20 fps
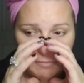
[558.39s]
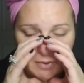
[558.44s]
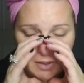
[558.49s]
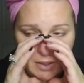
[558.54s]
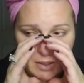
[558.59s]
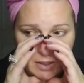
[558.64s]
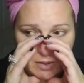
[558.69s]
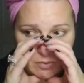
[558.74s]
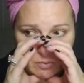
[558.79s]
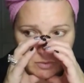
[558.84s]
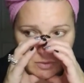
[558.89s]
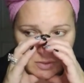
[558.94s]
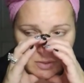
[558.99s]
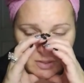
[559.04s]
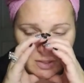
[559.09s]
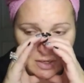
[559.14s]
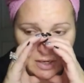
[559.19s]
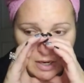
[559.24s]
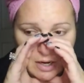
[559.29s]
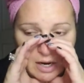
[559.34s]
It's
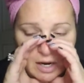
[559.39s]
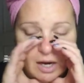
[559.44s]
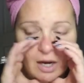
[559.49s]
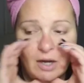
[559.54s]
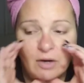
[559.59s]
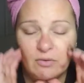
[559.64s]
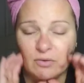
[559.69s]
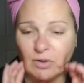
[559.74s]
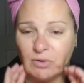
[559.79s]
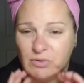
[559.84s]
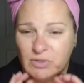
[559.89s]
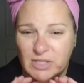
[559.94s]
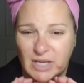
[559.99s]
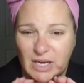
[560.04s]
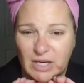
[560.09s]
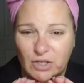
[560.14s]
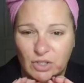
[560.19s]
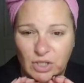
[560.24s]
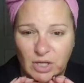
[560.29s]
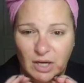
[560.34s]
not
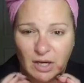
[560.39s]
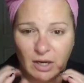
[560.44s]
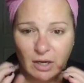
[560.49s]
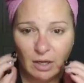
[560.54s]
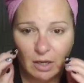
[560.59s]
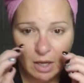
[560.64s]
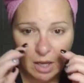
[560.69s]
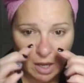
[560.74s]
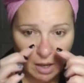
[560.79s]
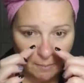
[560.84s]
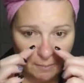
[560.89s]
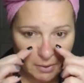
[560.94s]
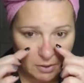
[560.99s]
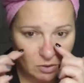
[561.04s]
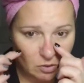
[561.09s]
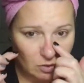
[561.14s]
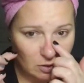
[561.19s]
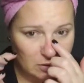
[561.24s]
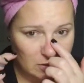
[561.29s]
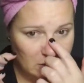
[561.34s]
rosacea, but
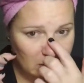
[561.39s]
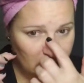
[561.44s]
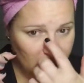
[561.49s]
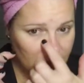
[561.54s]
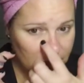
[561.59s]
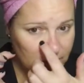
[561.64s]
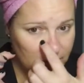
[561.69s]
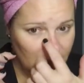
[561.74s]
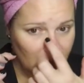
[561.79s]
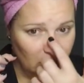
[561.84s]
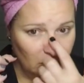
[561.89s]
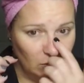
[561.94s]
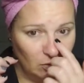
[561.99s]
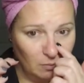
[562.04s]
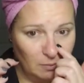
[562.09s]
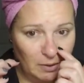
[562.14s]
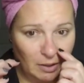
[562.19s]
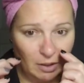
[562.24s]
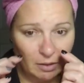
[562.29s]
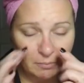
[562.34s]
you can still see a little
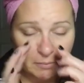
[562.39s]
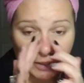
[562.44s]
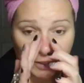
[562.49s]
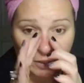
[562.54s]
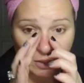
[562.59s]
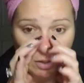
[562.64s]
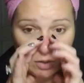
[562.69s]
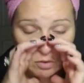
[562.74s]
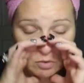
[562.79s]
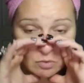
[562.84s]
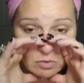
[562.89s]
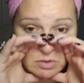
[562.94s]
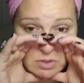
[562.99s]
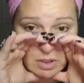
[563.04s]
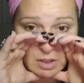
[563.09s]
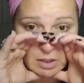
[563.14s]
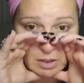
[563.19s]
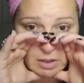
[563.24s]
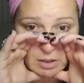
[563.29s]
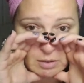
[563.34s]
bit on my nose.
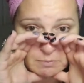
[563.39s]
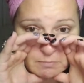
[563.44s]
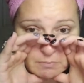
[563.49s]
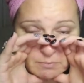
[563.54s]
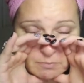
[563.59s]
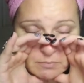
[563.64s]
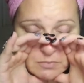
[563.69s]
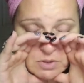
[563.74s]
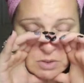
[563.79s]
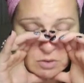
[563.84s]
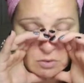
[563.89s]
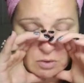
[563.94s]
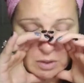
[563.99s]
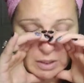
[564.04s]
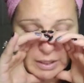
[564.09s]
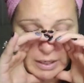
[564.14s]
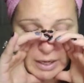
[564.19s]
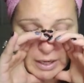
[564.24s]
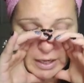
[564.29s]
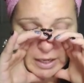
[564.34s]
So
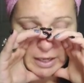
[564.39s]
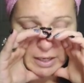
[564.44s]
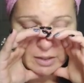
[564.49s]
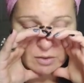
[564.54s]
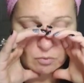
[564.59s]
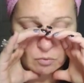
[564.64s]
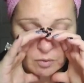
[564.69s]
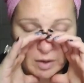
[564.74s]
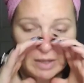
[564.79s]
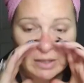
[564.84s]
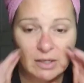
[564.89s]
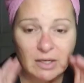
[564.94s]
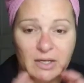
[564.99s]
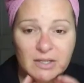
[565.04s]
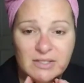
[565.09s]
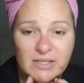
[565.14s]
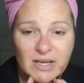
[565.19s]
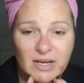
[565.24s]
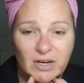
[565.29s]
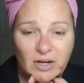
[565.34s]
I had
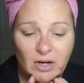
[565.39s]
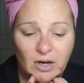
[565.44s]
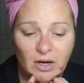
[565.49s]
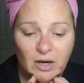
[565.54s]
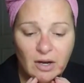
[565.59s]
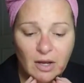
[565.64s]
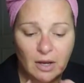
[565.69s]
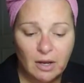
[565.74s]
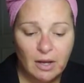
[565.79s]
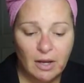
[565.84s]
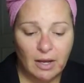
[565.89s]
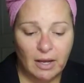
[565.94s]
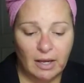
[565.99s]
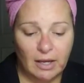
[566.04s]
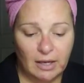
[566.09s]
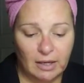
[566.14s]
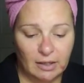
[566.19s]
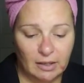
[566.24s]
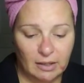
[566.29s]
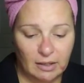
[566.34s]
redness here,
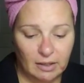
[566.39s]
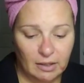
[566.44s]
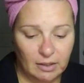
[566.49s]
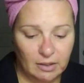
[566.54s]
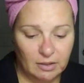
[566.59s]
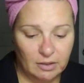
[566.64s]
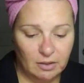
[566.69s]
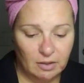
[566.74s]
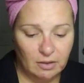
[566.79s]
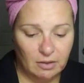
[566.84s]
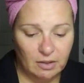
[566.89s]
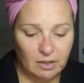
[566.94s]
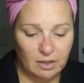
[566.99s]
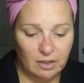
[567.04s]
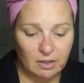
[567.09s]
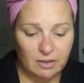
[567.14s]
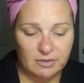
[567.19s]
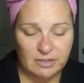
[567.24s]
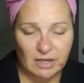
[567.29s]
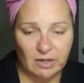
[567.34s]
and the
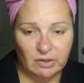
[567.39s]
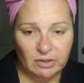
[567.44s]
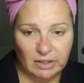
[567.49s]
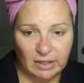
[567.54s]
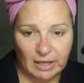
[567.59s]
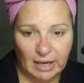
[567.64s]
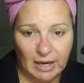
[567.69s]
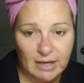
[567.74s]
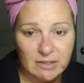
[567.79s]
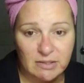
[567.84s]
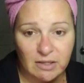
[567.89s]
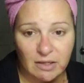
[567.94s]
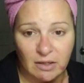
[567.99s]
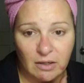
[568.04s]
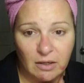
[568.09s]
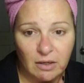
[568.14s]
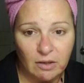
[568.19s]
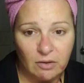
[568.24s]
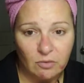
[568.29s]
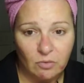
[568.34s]
azelaic
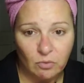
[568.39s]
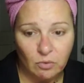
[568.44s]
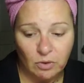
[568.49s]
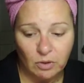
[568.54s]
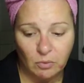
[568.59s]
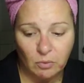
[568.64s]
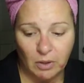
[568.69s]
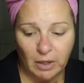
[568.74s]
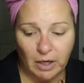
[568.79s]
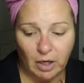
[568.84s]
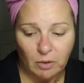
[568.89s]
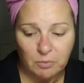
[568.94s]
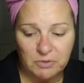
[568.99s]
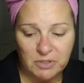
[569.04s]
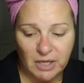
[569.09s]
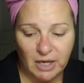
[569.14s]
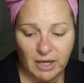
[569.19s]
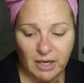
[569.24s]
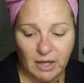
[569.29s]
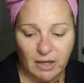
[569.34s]
acid is really what helps
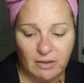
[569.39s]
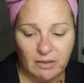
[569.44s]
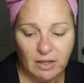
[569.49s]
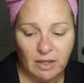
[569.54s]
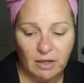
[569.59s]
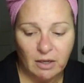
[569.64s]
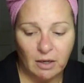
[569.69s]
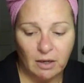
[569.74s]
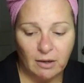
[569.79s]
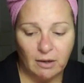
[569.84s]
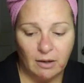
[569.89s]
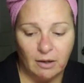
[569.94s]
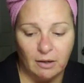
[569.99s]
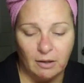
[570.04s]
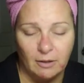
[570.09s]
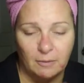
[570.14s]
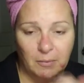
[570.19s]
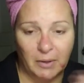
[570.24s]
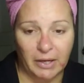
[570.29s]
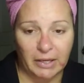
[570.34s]
that. And then
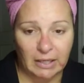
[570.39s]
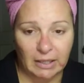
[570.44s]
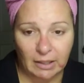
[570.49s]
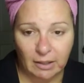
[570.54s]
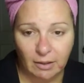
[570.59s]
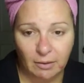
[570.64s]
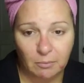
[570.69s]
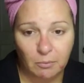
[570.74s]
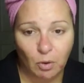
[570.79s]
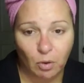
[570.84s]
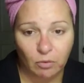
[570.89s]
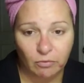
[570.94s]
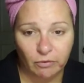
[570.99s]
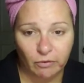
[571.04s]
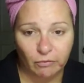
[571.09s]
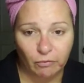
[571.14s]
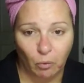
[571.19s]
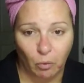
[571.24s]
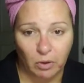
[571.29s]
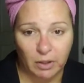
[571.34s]
I am over
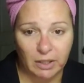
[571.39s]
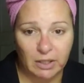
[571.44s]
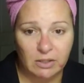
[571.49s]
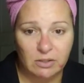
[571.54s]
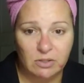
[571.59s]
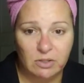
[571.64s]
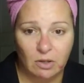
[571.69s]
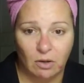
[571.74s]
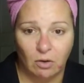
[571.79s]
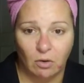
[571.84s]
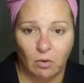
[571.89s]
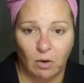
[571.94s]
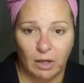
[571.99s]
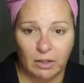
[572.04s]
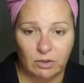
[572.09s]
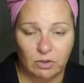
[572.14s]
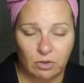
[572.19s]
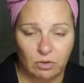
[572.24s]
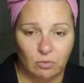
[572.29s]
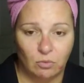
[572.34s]
40, so I
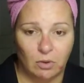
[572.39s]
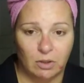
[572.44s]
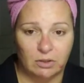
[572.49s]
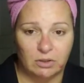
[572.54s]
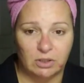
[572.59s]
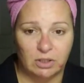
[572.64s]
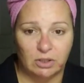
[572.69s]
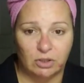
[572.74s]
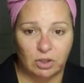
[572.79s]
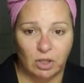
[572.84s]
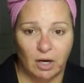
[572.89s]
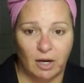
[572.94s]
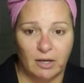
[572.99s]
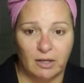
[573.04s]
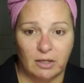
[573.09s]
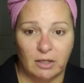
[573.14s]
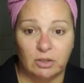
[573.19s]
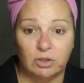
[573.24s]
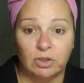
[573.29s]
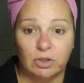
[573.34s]
do want to try
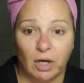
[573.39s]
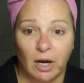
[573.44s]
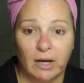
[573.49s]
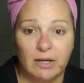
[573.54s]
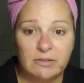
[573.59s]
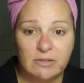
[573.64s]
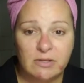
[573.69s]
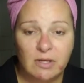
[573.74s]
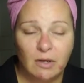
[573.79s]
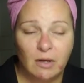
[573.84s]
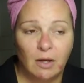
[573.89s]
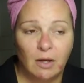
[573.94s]
and address